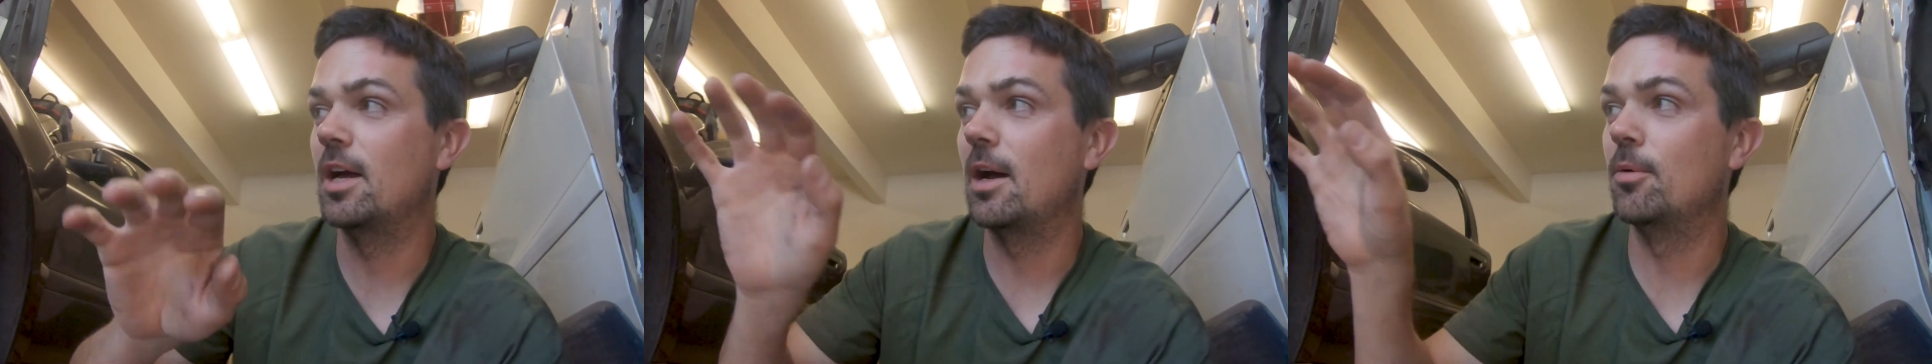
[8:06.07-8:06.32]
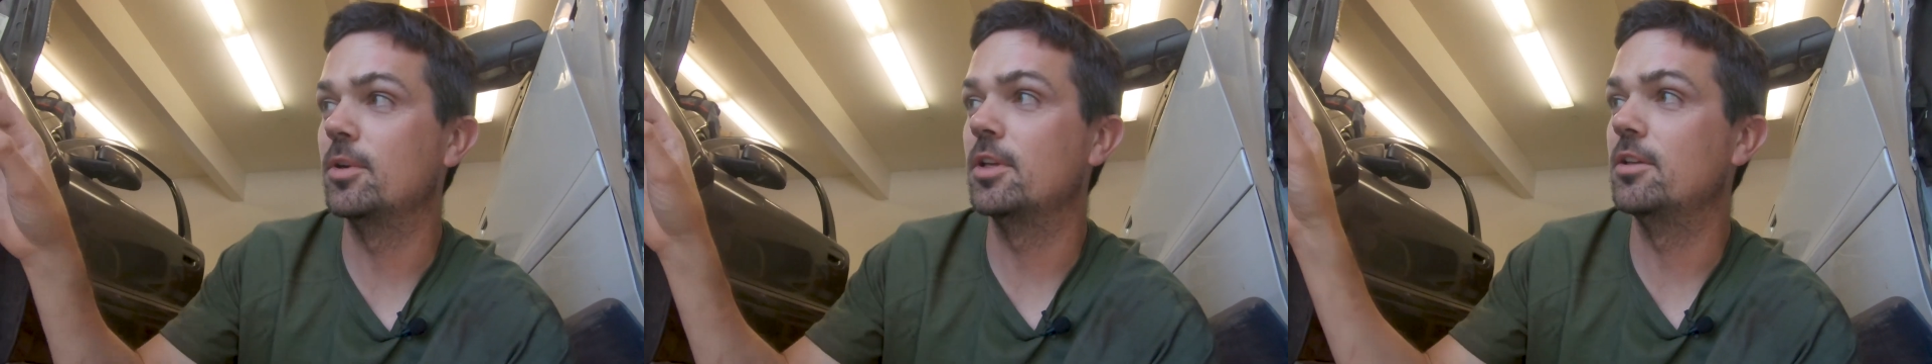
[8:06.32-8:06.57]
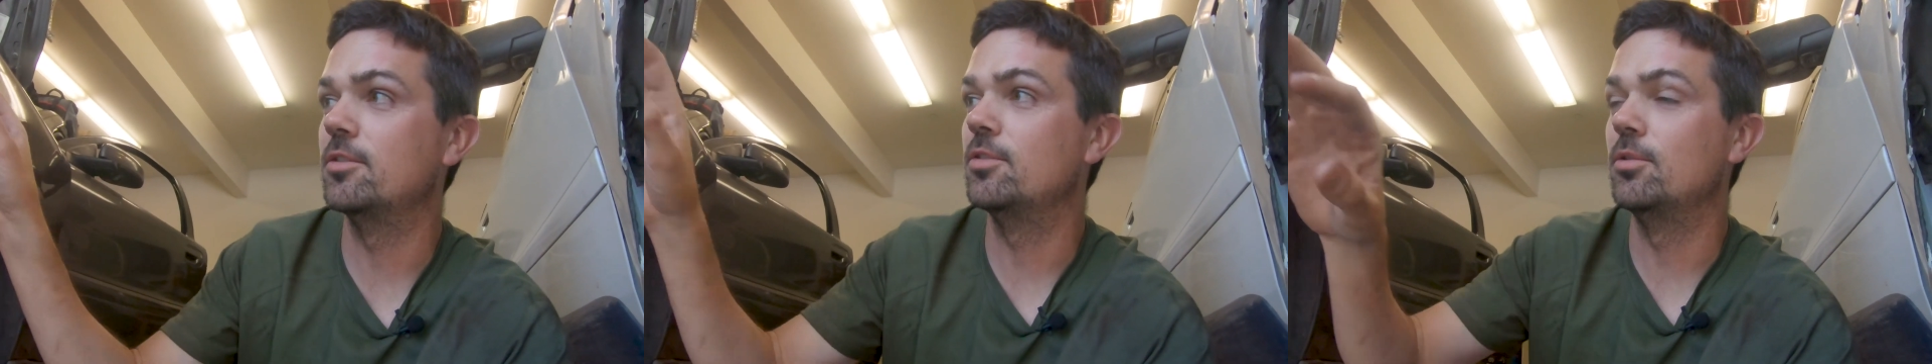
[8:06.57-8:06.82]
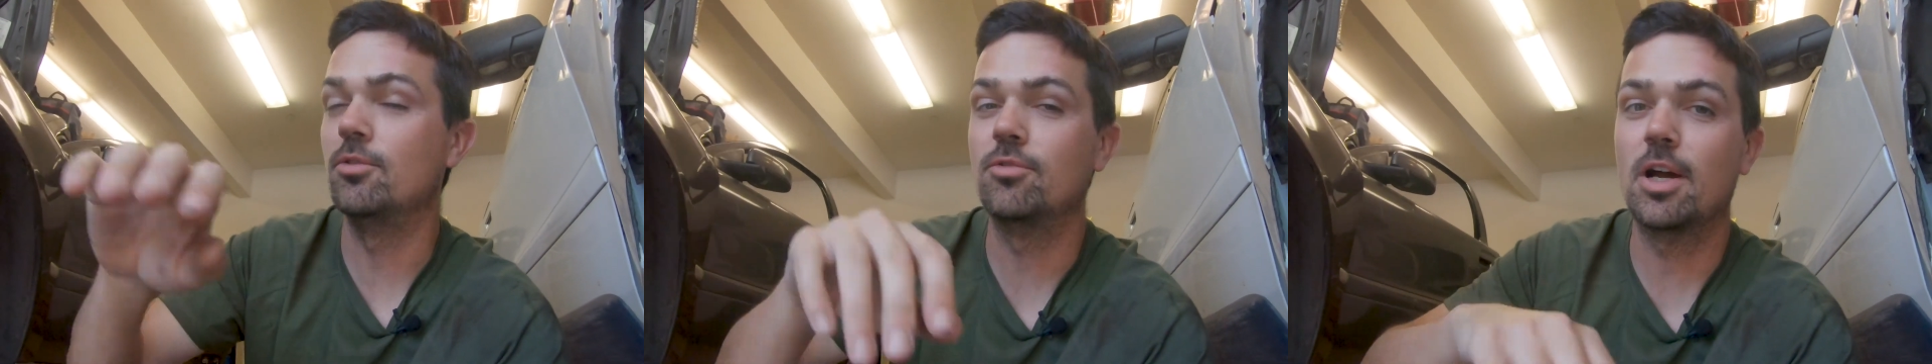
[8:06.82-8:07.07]
out
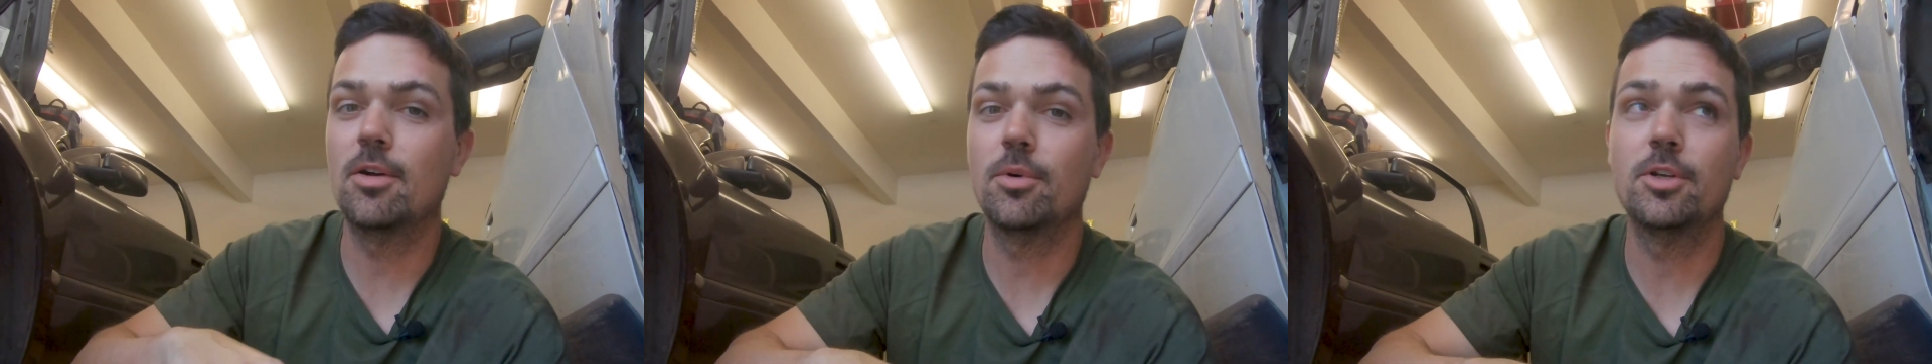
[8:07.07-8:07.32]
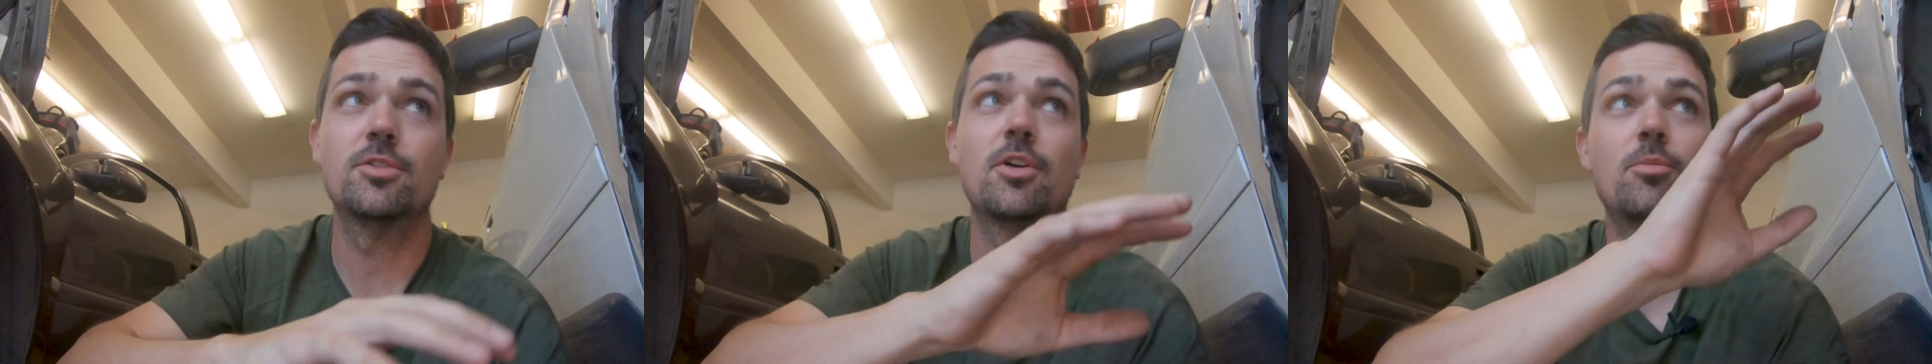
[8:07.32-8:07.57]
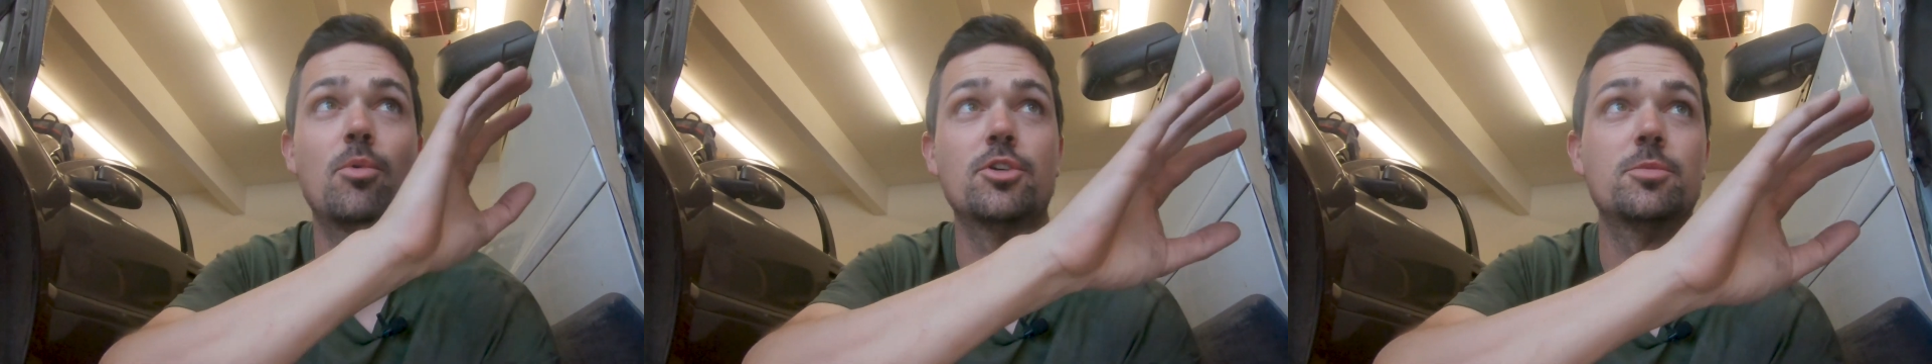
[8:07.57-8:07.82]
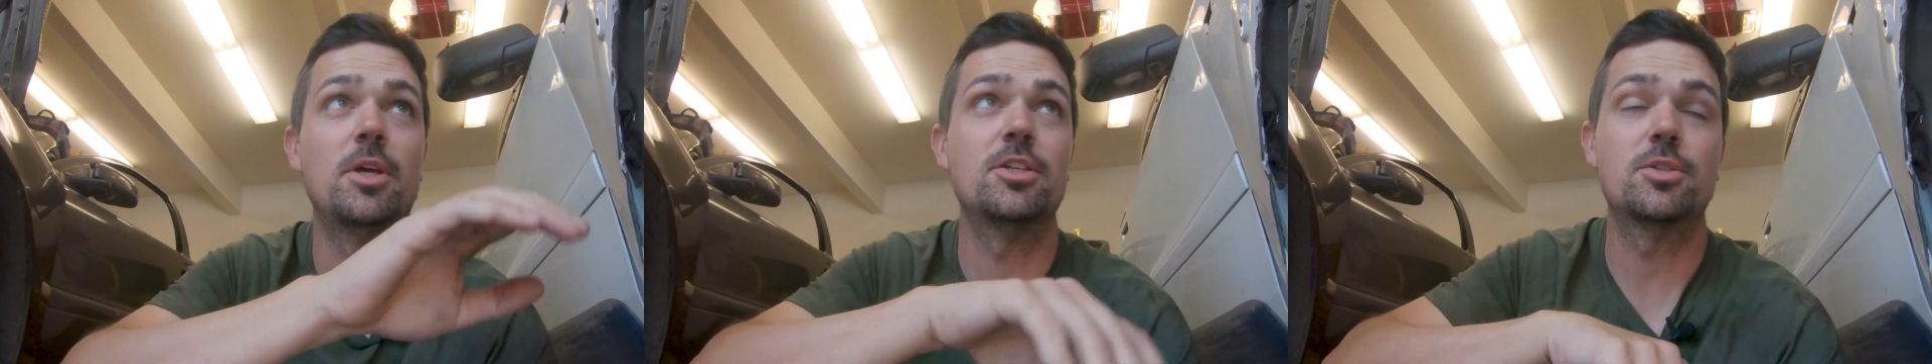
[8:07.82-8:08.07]
into the driveway, so I have more
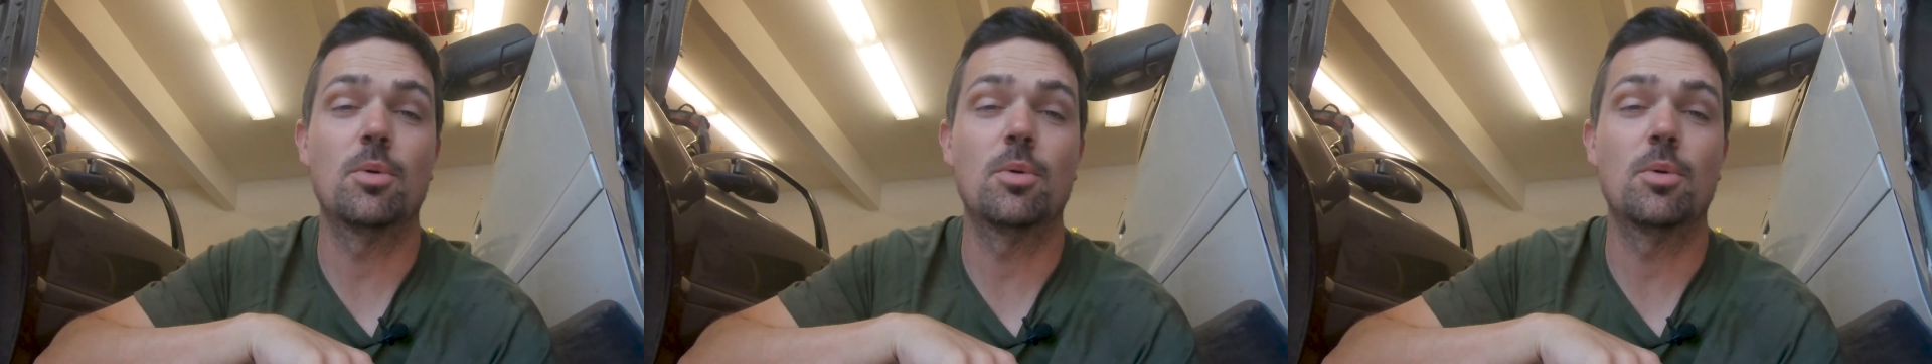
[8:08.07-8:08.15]
space